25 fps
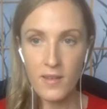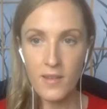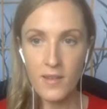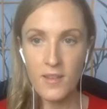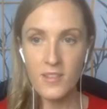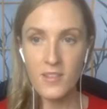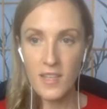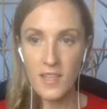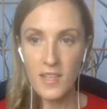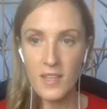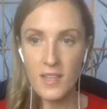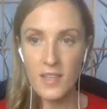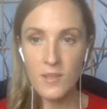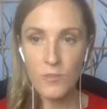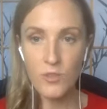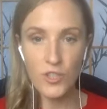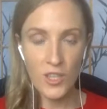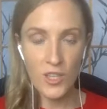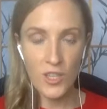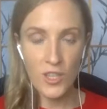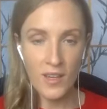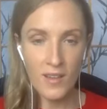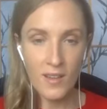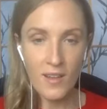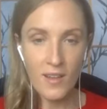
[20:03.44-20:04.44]
Denise,
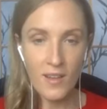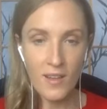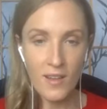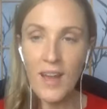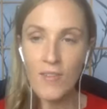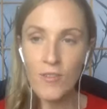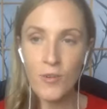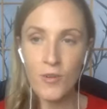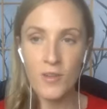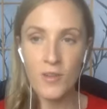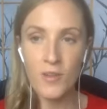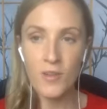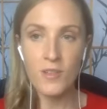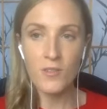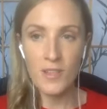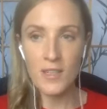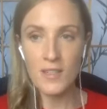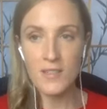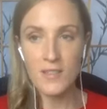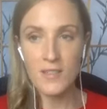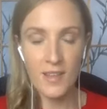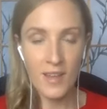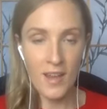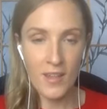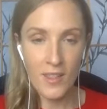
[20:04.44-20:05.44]
Michelle, everyone who's
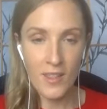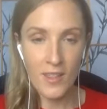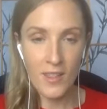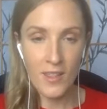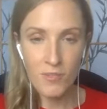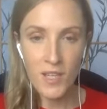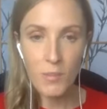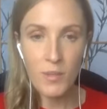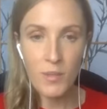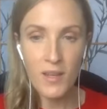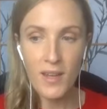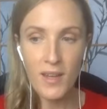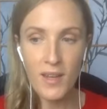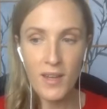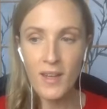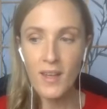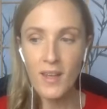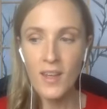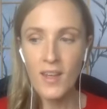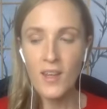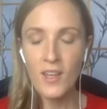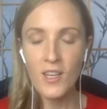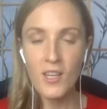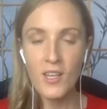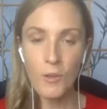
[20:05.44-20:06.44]
listening on the replay,
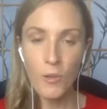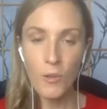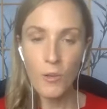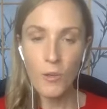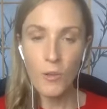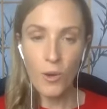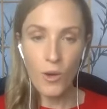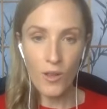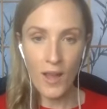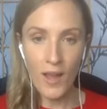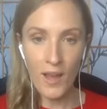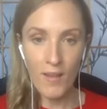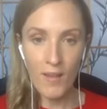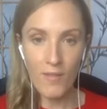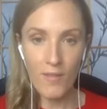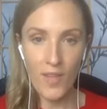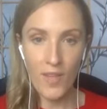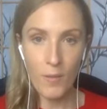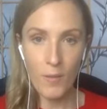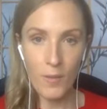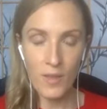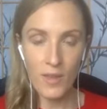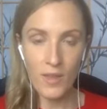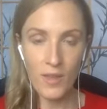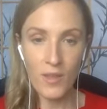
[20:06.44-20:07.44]
you all have
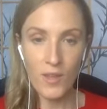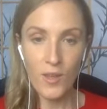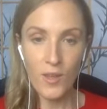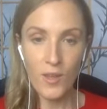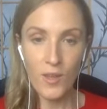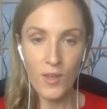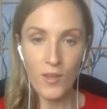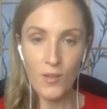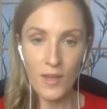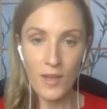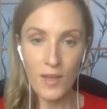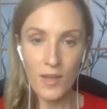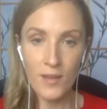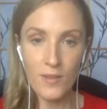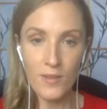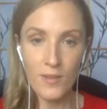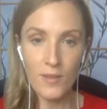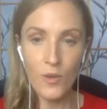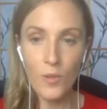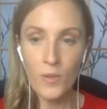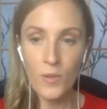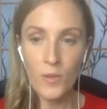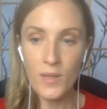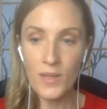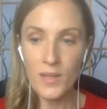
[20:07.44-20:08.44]
that within you. Like
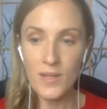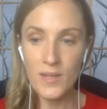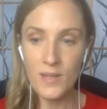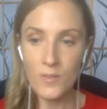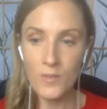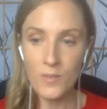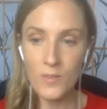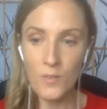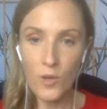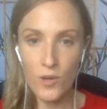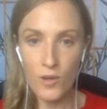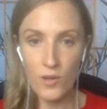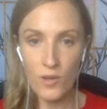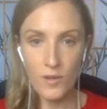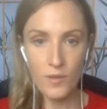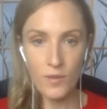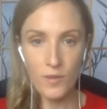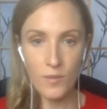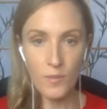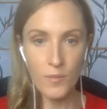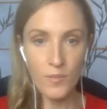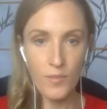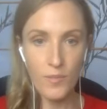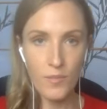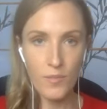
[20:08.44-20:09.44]
nobody is more
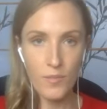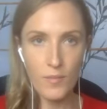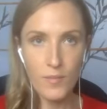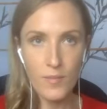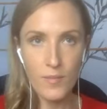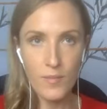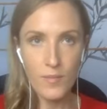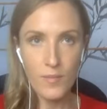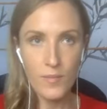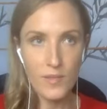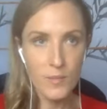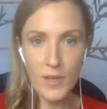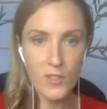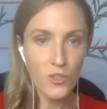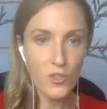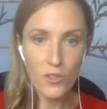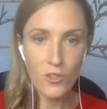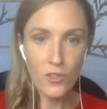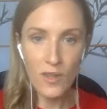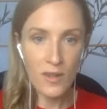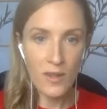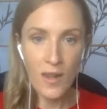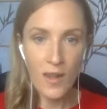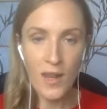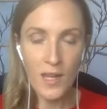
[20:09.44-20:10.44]
special
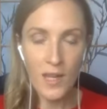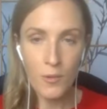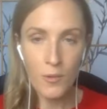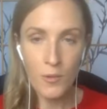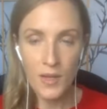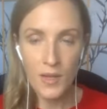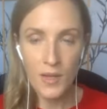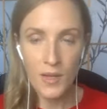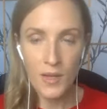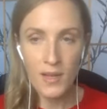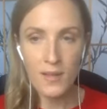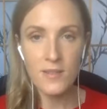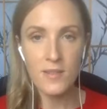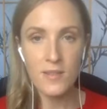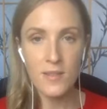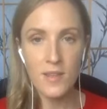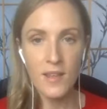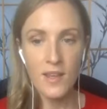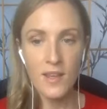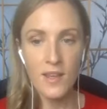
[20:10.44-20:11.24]
than anyone else.